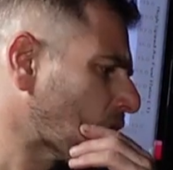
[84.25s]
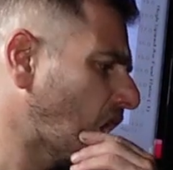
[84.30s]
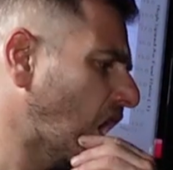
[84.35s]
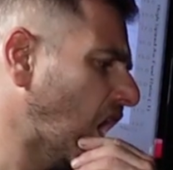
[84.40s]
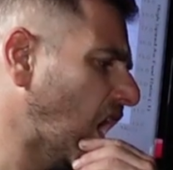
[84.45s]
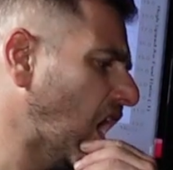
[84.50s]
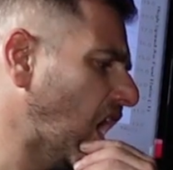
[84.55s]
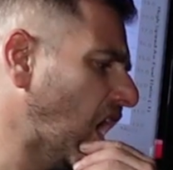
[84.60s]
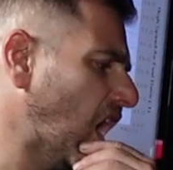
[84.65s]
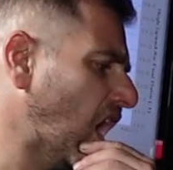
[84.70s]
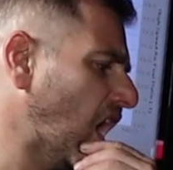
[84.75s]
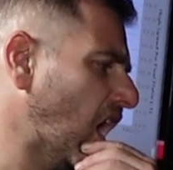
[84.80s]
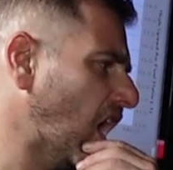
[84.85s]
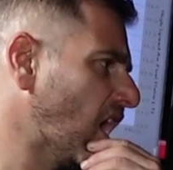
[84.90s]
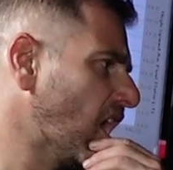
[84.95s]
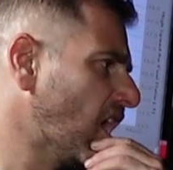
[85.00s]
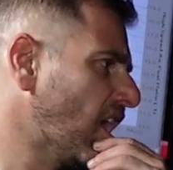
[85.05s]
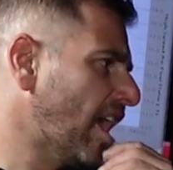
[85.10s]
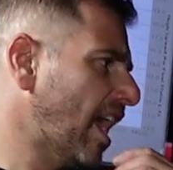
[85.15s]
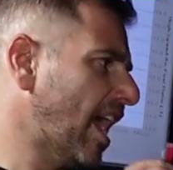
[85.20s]
And
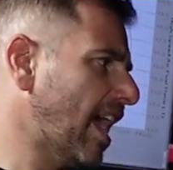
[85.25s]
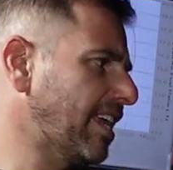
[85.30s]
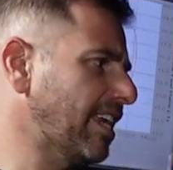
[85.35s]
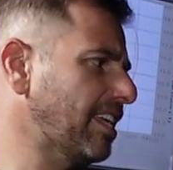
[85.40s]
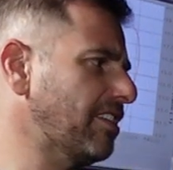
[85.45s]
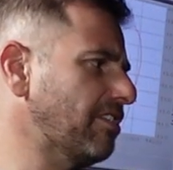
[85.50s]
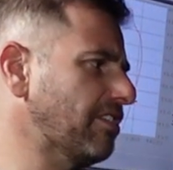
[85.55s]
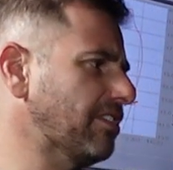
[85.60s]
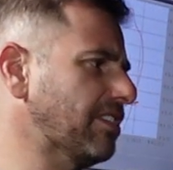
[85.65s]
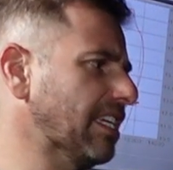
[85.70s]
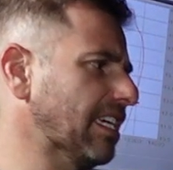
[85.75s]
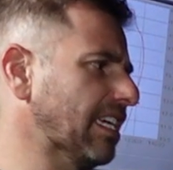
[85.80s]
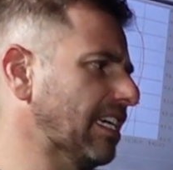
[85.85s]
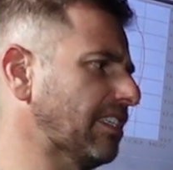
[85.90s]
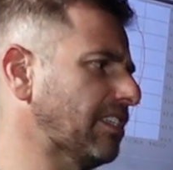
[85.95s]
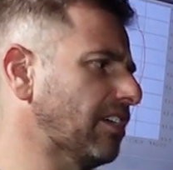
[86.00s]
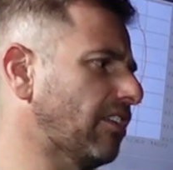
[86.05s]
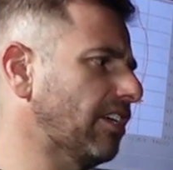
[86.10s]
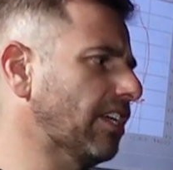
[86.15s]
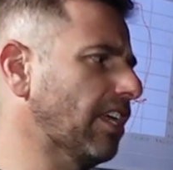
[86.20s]
then using our
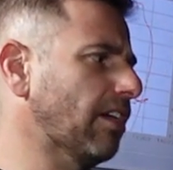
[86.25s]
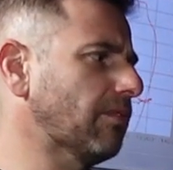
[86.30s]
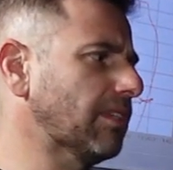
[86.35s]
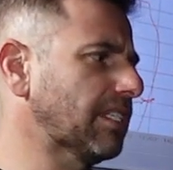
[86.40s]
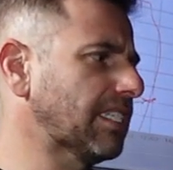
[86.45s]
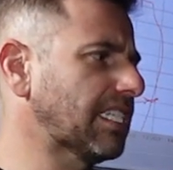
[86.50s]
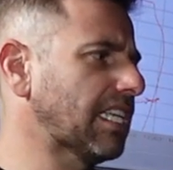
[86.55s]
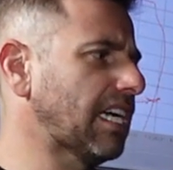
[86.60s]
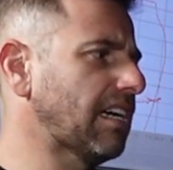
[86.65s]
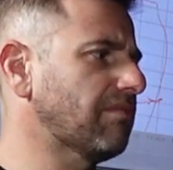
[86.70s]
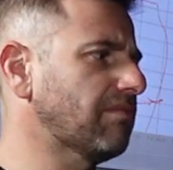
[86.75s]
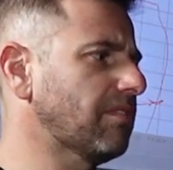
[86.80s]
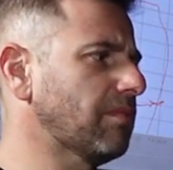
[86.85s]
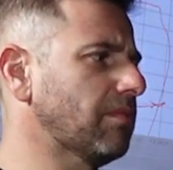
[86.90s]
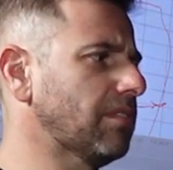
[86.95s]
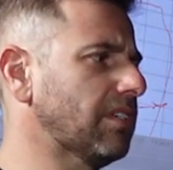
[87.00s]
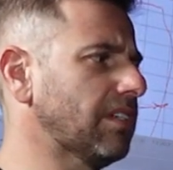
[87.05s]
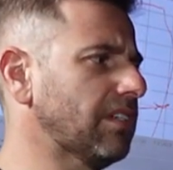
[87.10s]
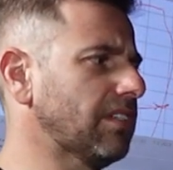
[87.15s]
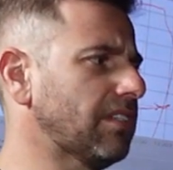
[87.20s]
dyno and stuff, we
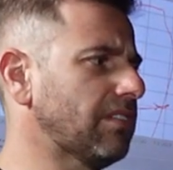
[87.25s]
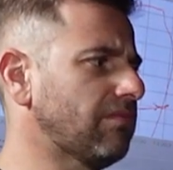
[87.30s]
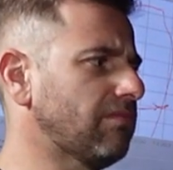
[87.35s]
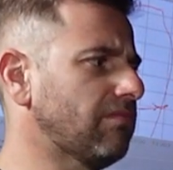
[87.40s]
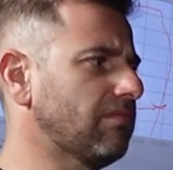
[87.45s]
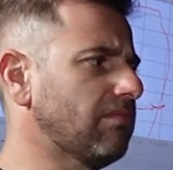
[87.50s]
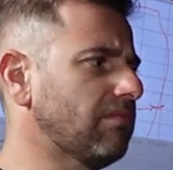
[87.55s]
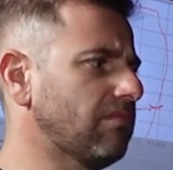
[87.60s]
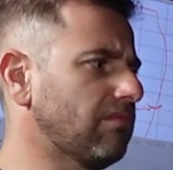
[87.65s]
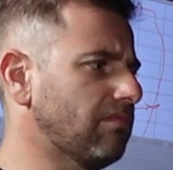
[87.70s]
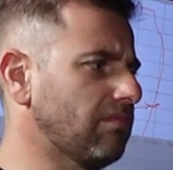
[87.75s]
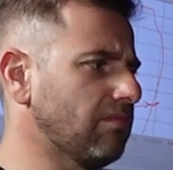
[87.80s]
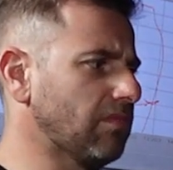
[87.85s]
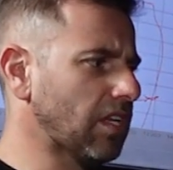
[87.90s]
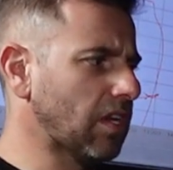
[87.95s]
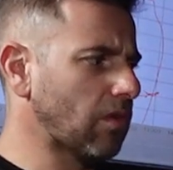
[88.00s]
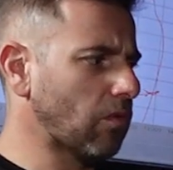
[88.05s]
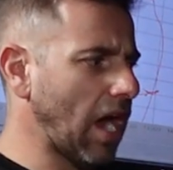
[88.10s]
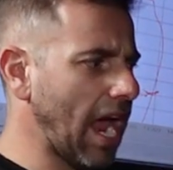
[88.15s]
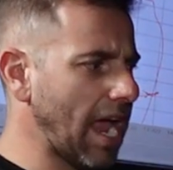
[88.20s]
were
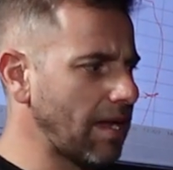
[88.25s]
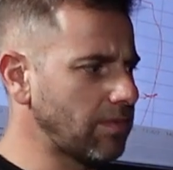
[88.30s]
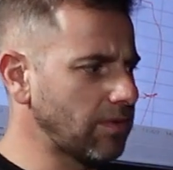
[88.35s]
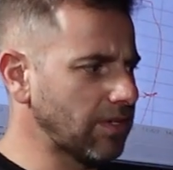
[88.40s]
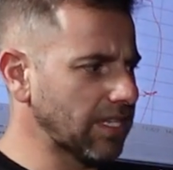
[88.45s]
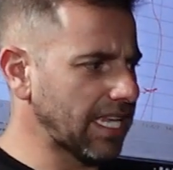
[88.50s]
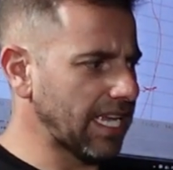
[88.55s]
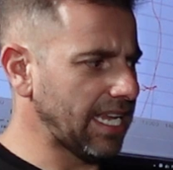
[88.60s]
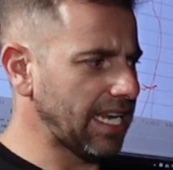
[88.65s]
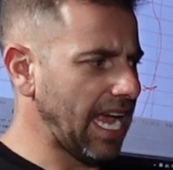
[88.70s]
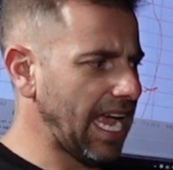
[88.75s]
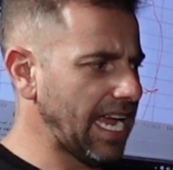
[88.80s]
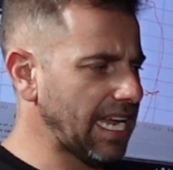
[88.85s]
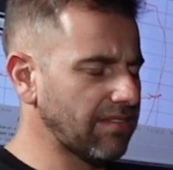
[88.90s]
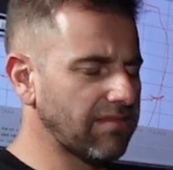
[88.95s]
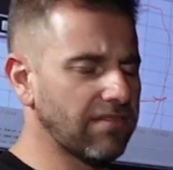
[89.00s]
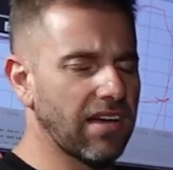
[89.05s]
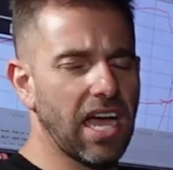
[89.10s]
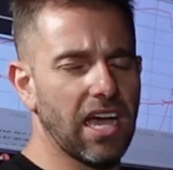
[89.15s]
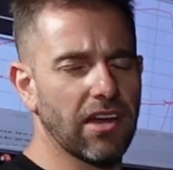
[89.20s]
able to get
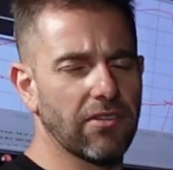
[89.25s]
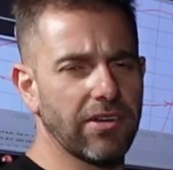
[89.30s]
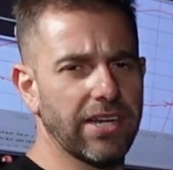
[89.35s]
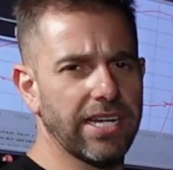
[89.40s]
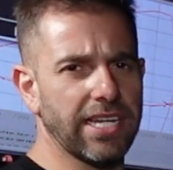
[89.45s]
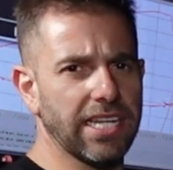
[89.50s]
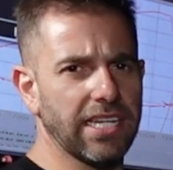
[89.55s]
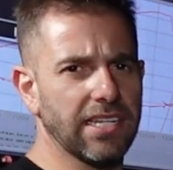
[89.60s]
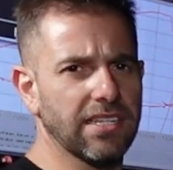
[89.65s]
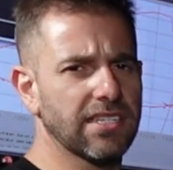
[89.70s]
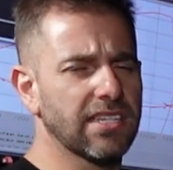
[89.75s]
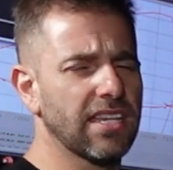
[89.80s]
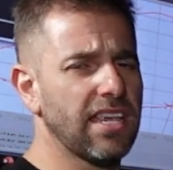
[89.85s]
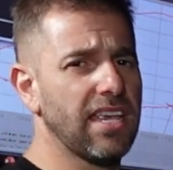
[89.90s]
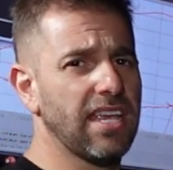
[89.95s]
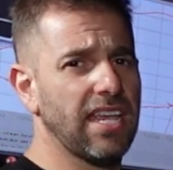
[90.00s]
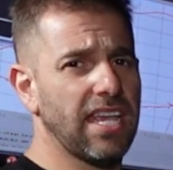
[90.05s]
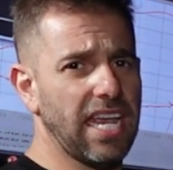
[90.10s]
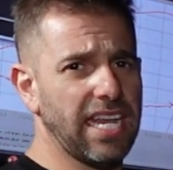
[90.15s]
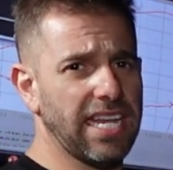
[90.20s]
AFR readings,
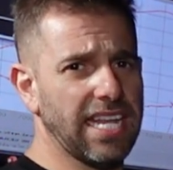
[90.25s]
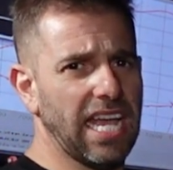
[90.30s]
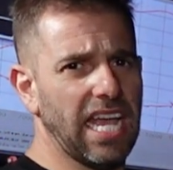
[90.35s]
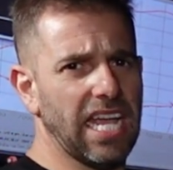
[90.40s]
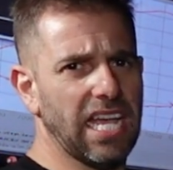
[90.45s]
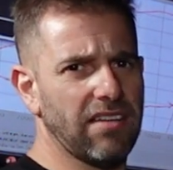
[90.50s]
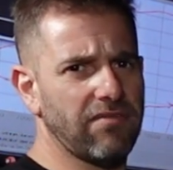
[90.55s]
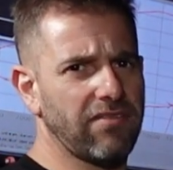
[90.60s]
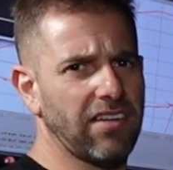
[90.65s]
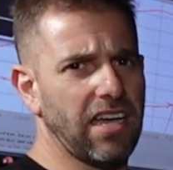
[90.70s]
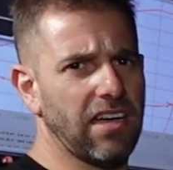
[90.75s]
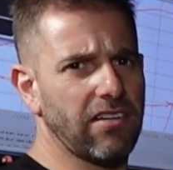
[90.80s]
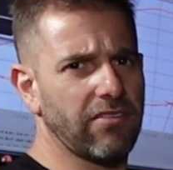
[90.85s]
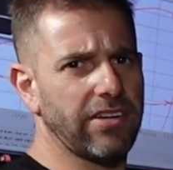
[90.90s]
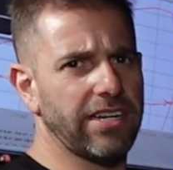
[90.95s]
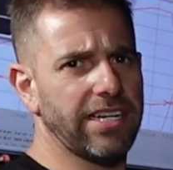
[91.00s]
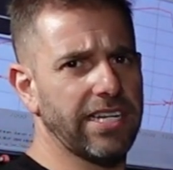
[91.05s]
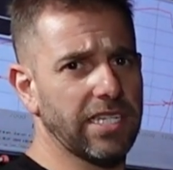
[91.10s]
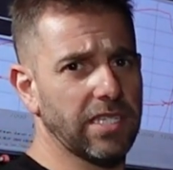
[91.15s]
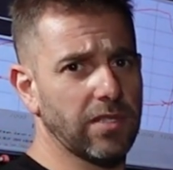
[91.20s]
and the AFR
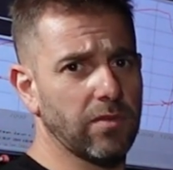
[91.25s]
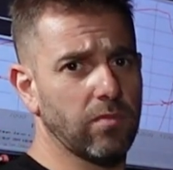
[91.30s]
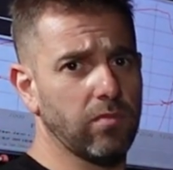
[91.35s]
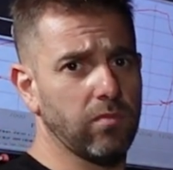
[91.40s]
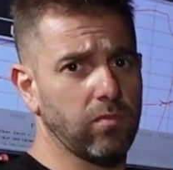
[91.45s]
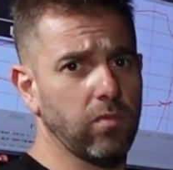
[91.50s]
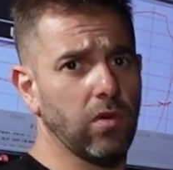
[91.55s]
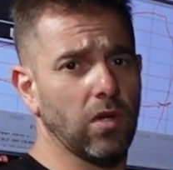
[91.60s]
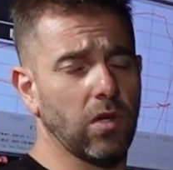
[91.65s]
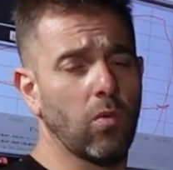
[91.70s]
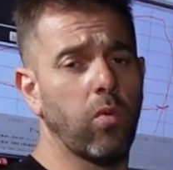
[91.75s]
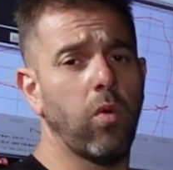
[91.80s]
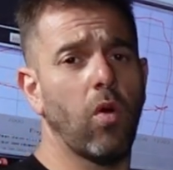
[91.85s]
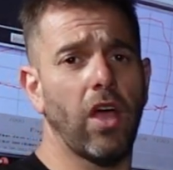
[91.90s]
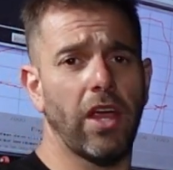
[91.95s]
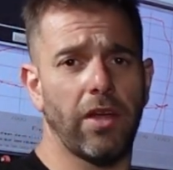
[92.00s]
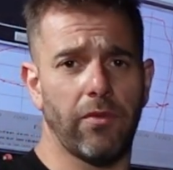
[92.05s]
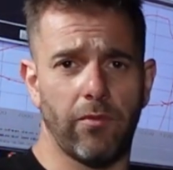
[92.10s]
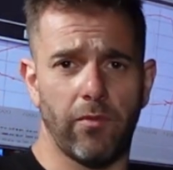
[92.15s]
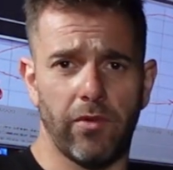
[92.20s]
readings were
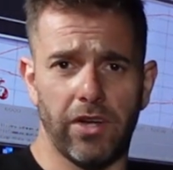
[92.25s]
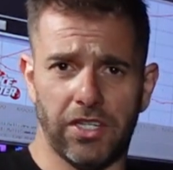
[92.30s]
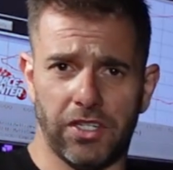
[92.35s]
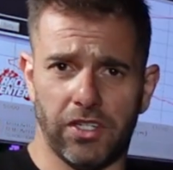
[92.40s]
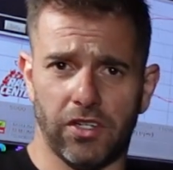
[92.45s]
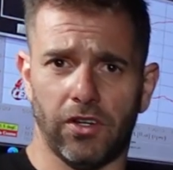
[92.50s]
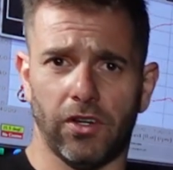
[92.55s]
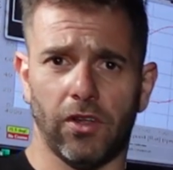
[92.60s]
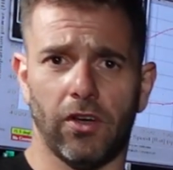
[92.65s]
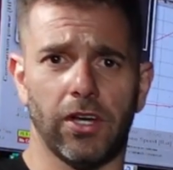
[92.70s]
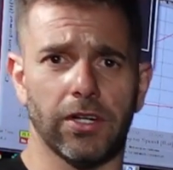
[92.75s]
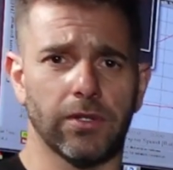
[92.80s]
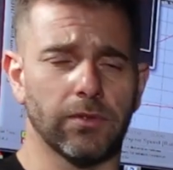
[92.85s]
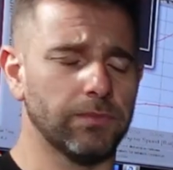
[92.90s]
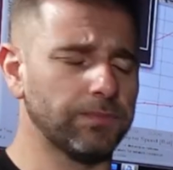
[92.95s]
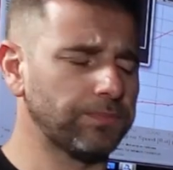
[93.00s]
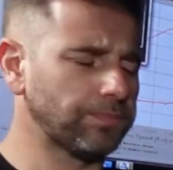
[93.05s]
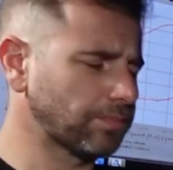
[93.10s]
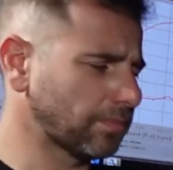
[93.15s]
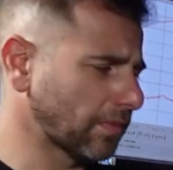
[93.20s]
quite rich on
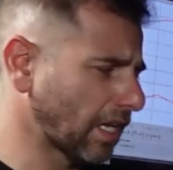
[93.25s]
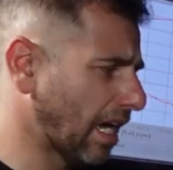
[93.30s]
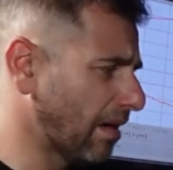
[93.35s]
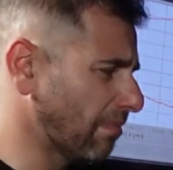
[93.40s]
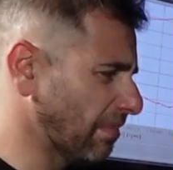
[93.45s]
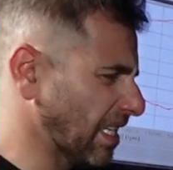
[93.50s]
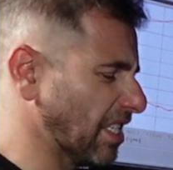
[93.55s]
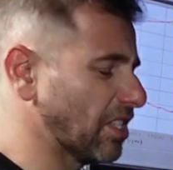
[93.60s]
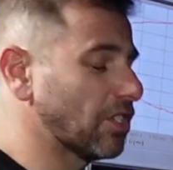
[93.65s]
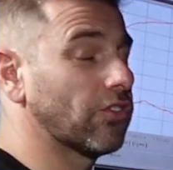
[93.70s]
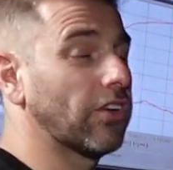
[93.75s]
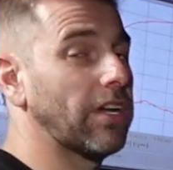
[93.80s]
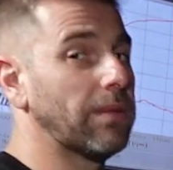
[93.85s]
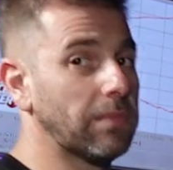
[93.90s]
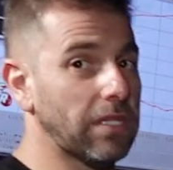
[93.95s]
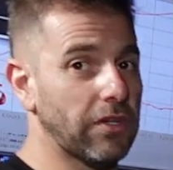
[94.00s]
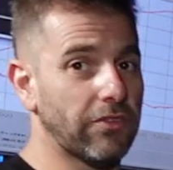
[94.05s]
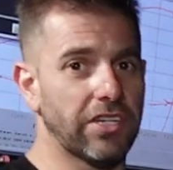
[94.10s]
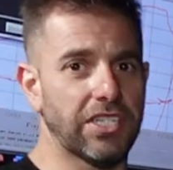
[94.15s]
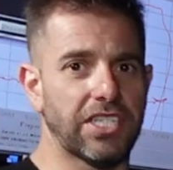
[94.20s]
idle,
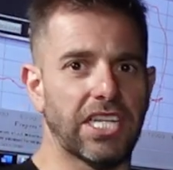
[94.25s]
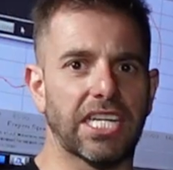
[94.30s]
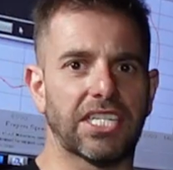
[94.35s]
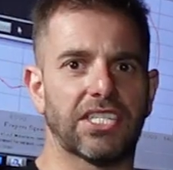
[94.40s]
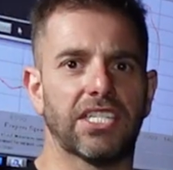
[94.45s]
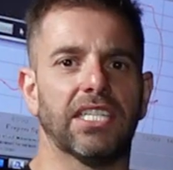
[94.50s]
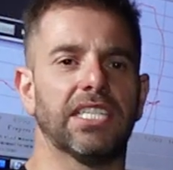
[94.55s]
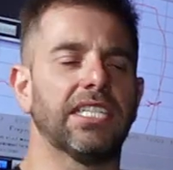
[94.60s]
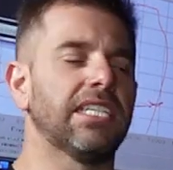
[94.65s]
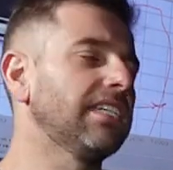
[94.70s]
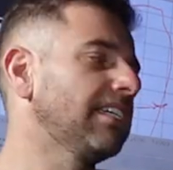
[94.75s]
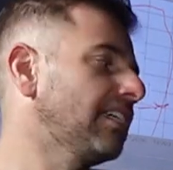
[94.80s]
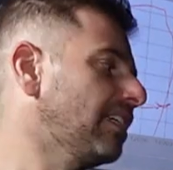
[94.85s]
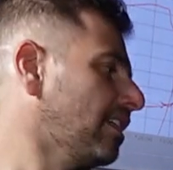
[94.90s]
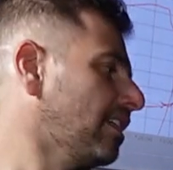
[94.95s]
extremely rich actually.